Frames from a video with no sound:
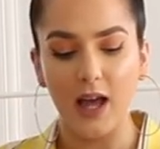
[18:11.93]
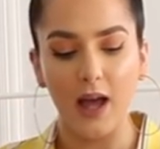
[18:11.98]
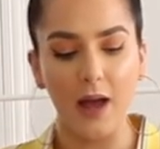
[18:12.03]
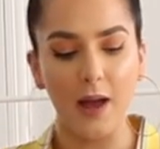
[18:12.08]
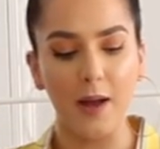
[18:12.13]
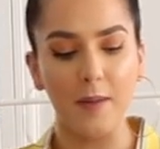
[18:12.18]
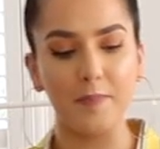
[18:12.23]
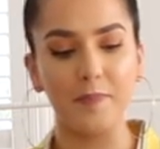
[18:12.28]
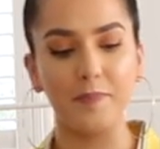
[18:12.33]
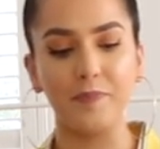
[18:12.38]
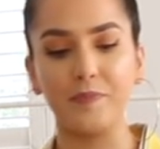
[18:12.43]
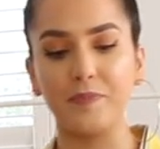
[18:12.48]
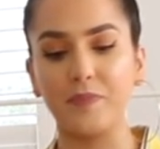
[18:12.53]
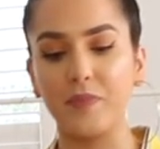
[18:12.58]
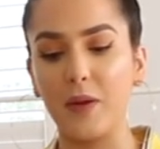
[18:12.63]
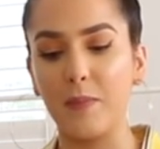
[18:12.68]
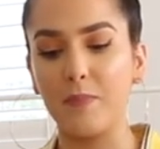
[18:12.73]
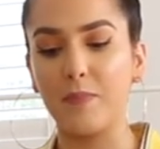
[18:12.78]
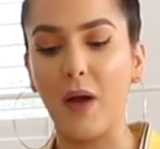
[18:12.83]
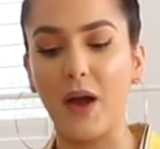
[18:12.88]
I
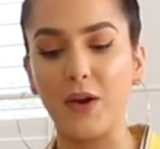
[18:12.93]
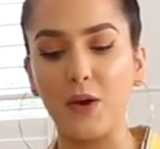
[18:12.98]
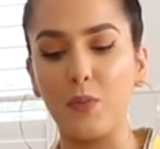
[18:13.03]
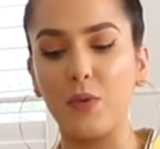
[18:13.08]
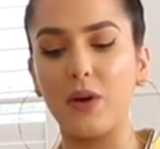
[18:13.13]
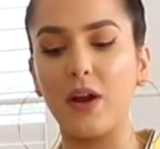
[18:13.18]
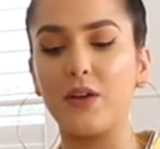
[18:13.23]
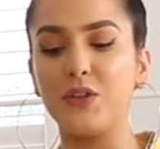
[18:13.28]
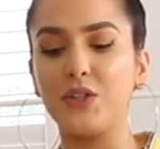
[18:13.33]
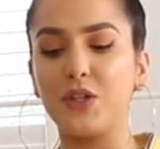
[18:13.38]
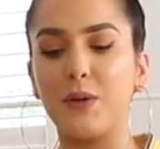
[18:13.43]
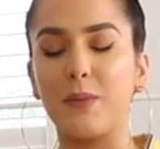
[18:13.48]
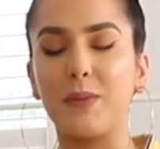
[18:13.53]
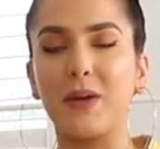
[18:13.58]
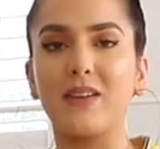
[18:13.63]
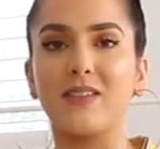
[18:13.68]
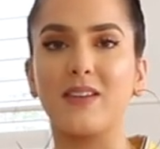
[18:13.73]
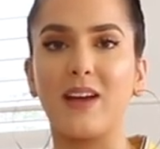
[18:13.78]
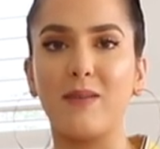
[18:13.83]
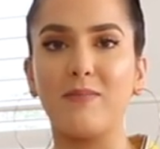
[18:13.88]
don't want to undo it
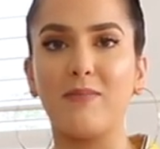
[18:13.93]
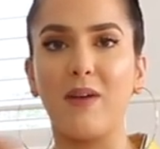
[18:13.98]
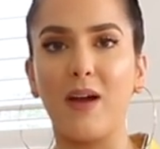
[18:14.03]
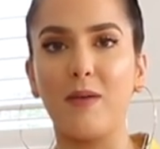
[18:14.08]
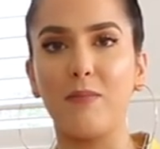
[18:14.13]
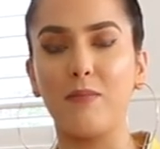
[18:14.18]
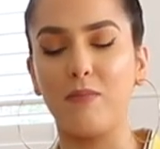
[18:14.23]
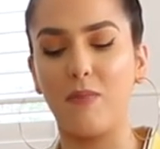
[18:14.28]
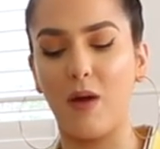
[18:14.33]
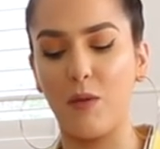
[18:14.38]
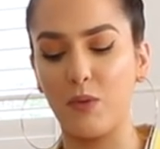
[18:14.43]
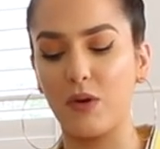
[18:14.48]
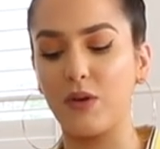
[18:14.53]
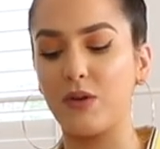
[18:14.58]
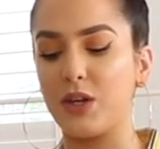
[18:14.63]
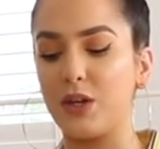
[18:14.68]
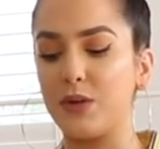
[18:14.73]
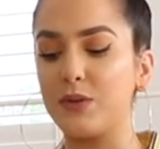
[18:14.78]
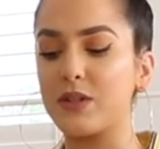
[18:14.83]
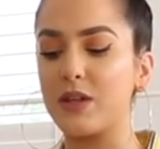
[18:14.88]
because I want
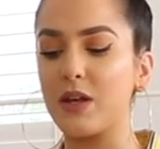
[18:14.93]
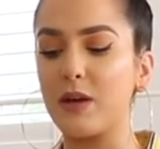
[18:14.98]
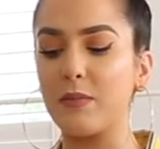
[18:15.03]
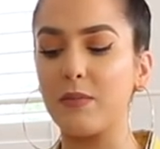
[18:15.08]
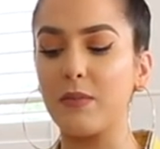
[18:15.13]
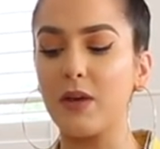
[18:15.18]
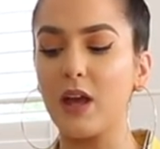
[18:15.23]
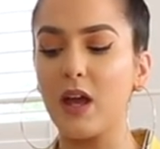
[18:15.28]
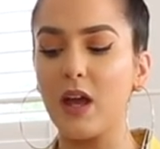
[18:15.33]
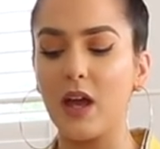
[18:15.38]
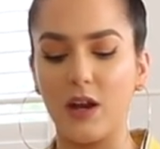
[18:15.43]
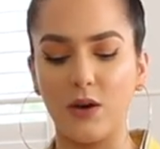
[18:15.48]
to use them.